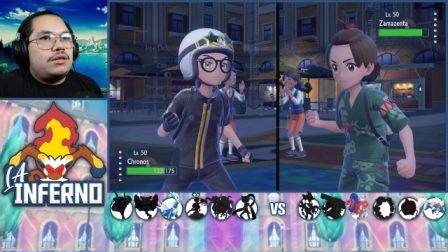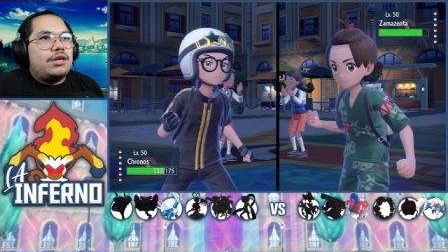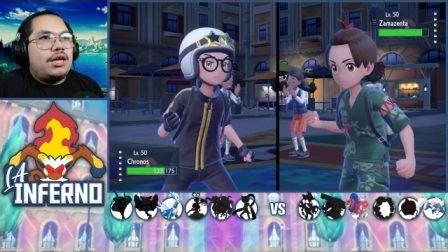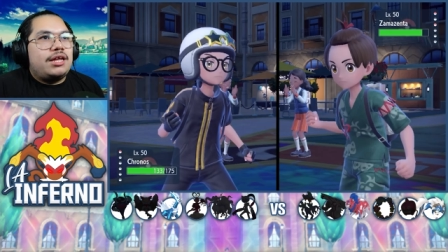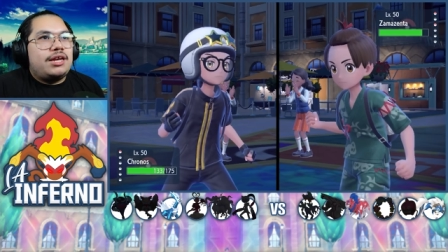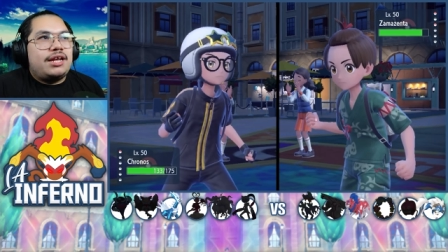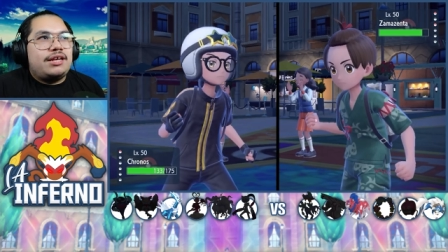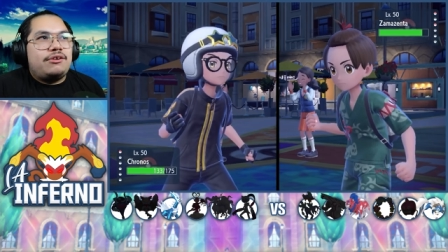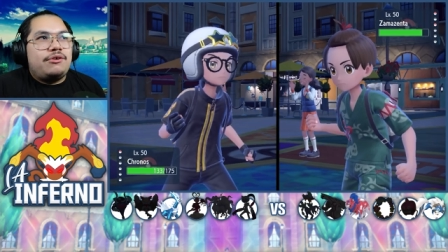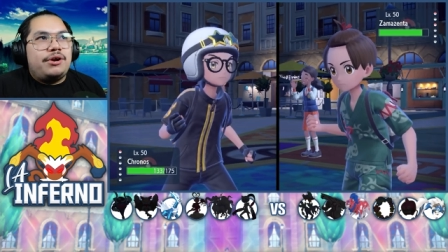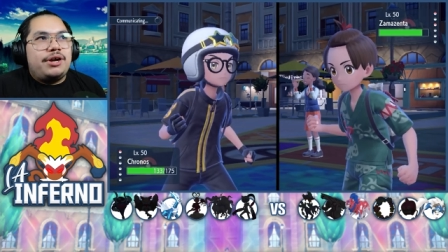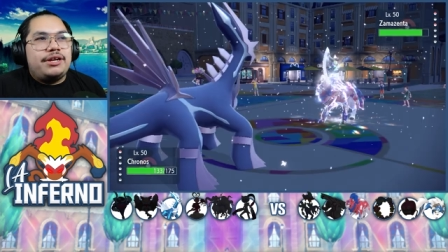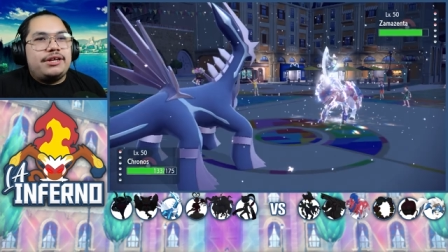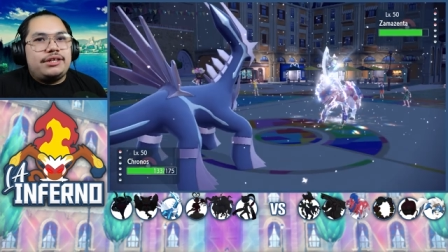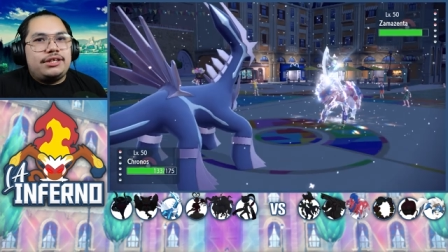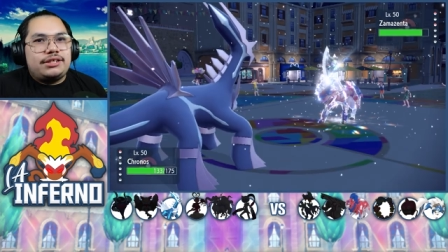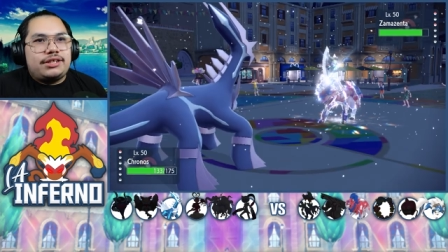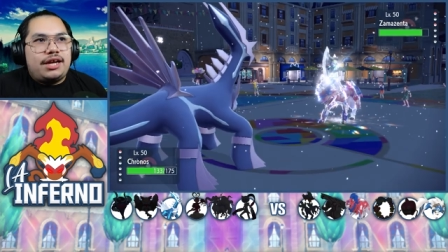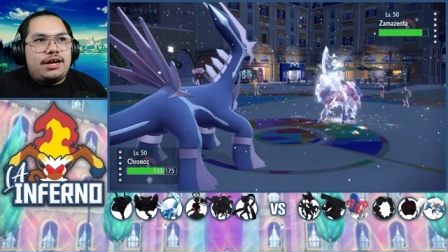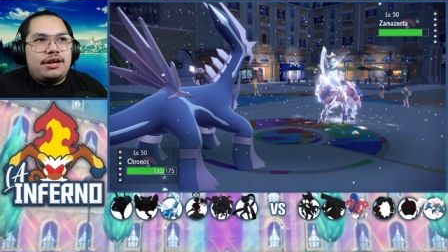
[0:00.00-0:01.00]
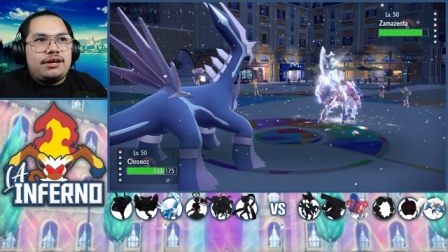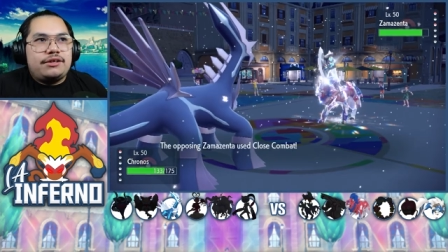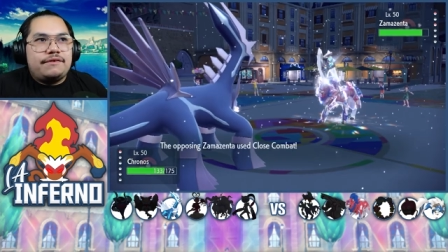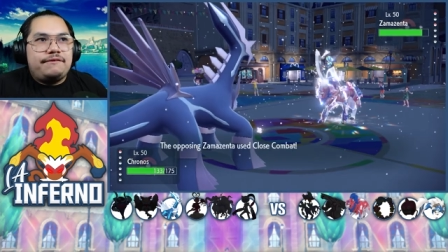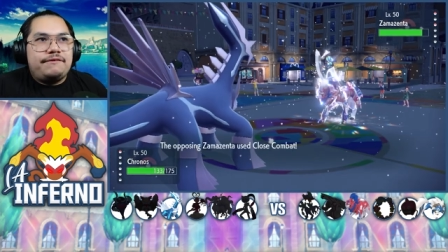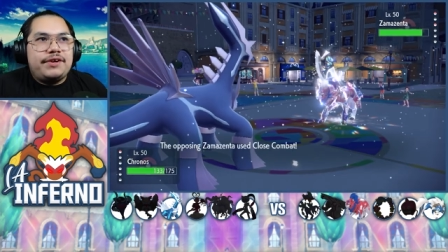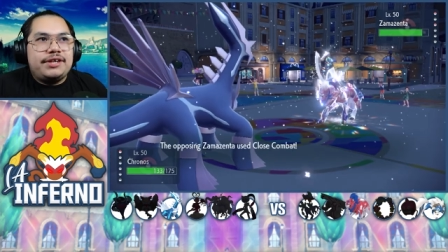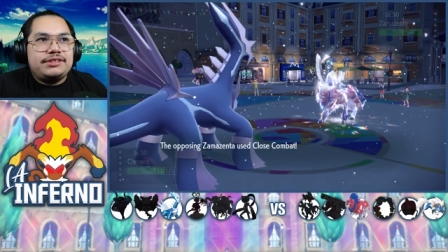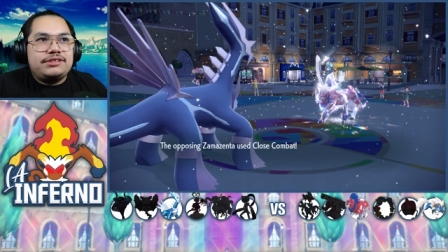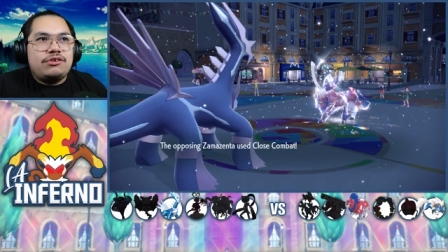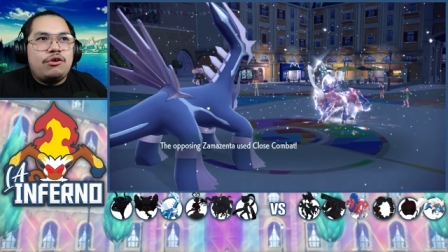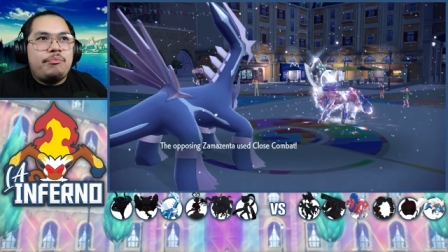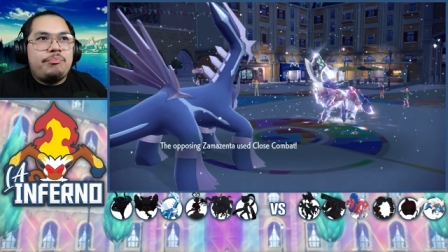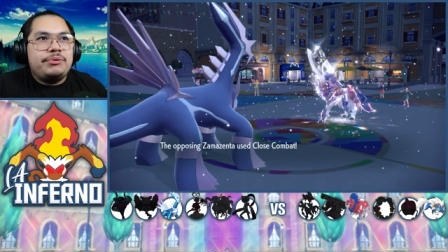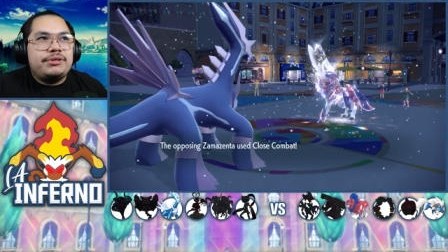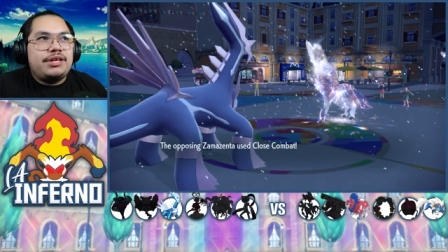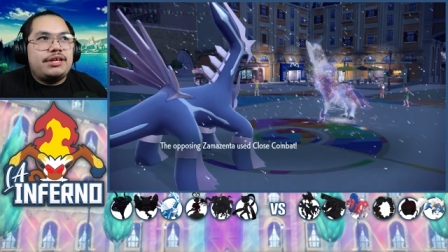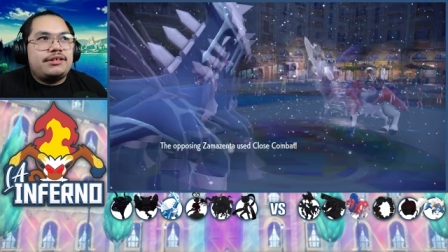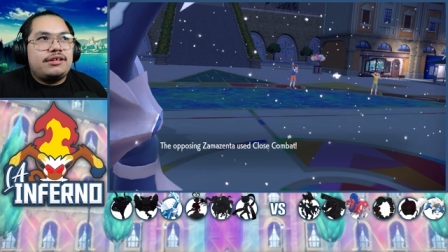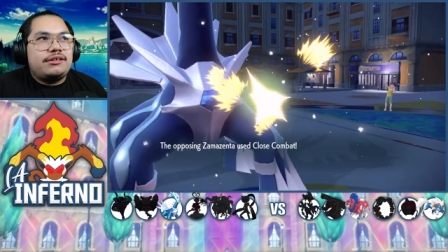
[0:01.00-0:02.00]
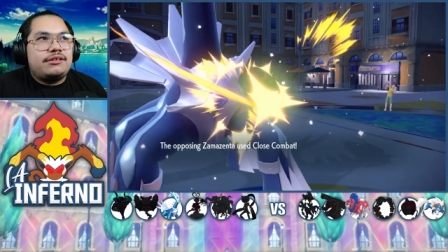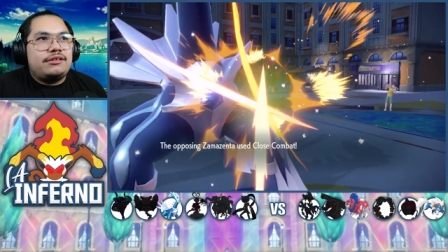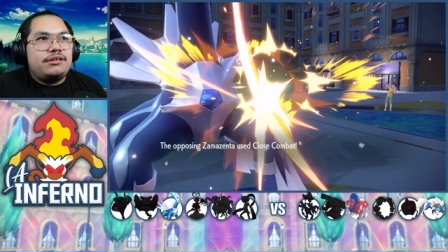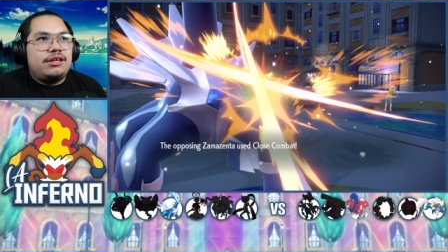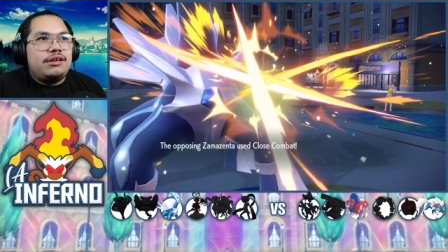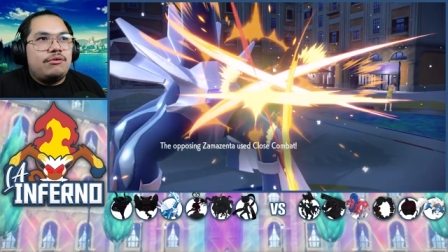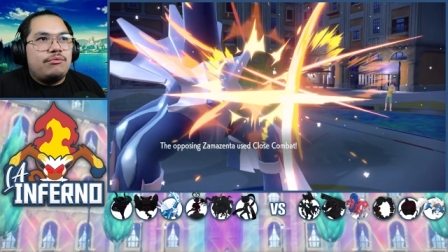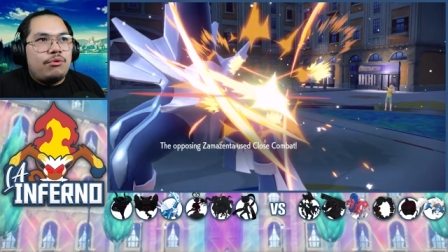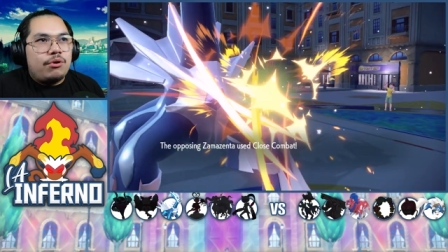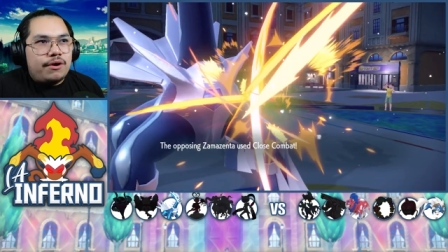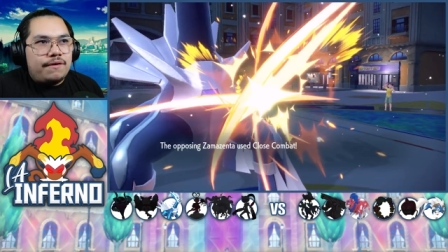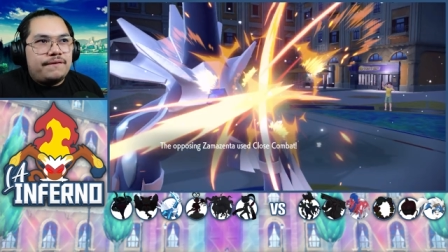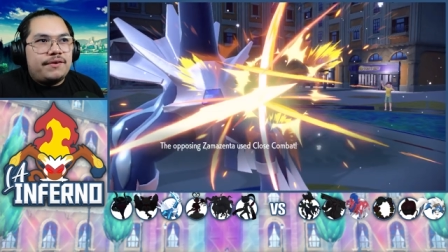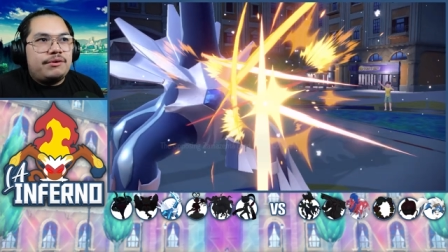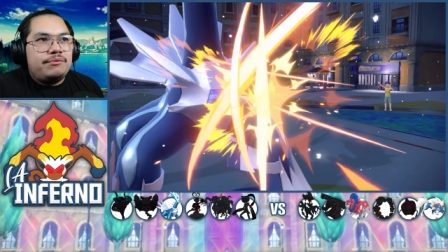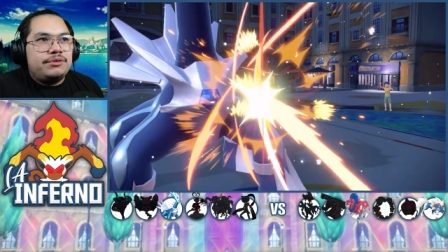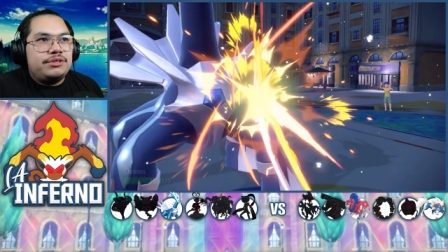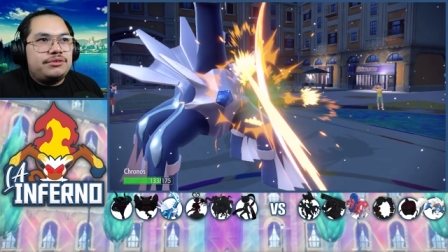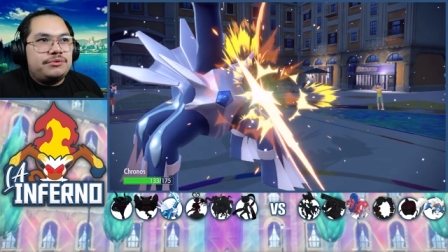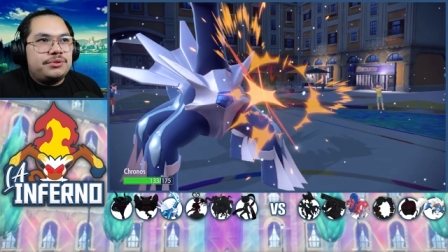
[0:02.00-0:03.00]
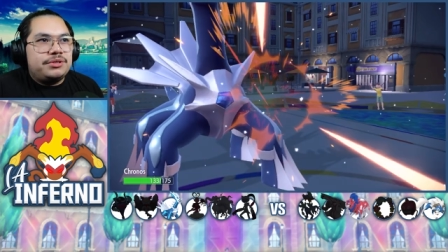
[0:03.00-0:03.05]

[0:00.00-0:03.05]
and I go ahead and click the Iron Defense, hoping that the, the Aurora Veil would do